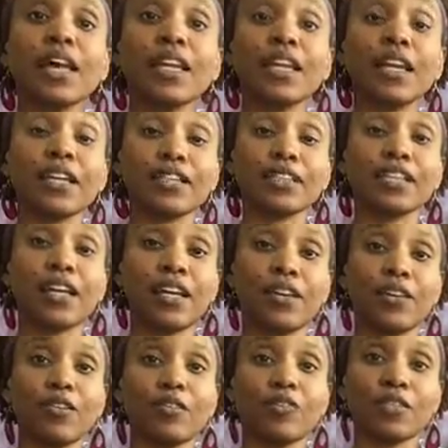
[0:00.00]
and
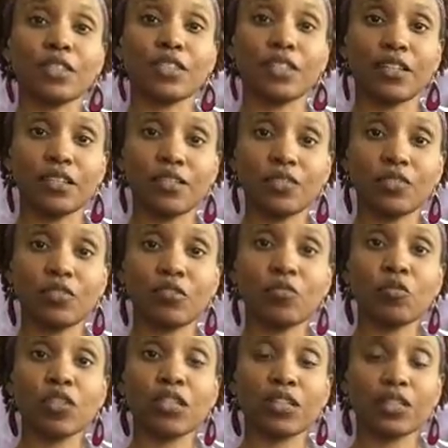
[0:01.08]
exhale for 6. So you
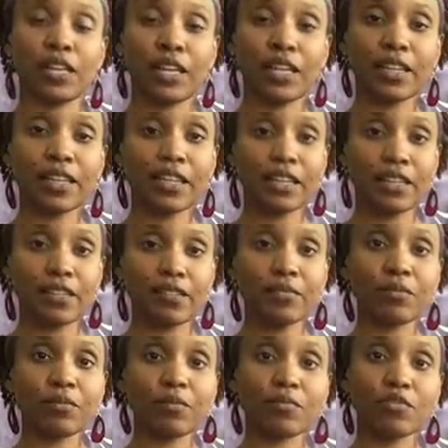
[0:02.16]
want to
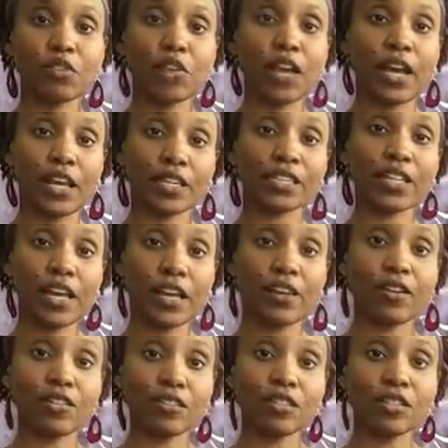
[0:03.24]
lengthen your
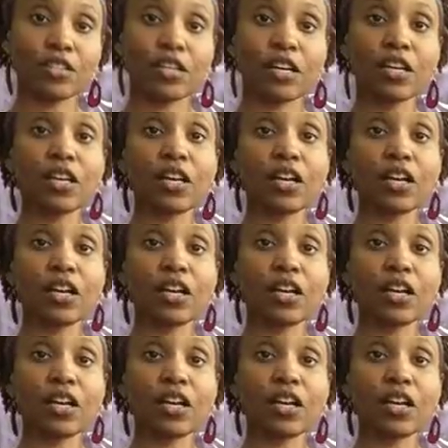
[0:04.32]
exhales